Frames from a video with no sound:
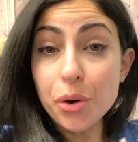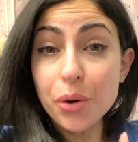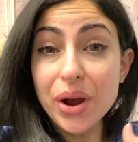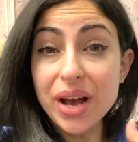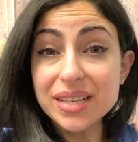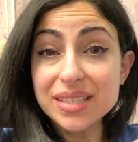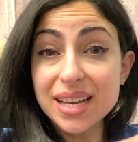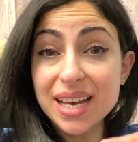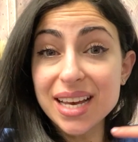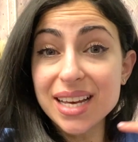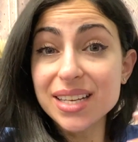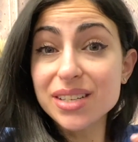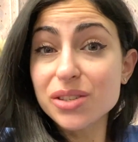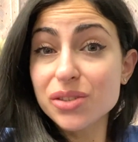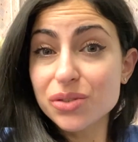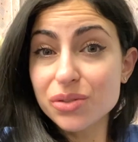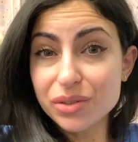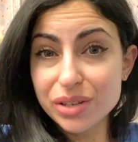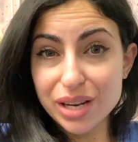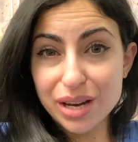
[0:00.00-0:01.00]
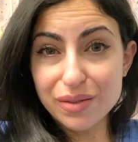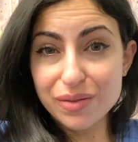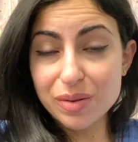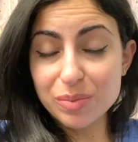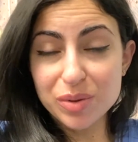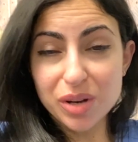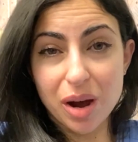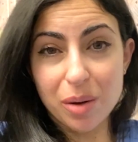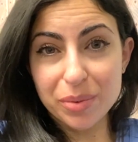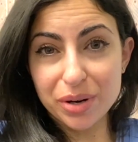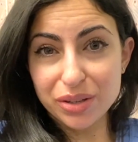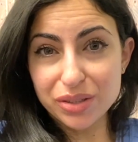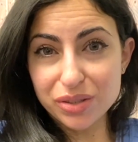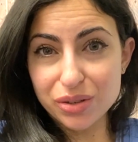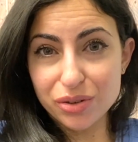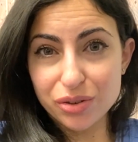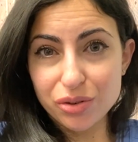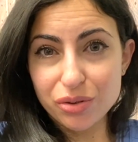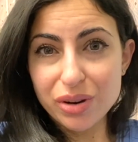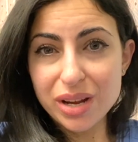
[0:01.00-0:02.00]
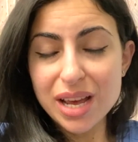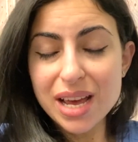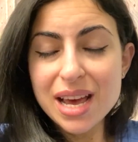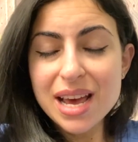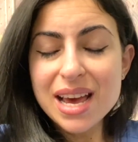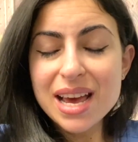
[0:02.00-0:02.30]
or has a history of abdominal surgery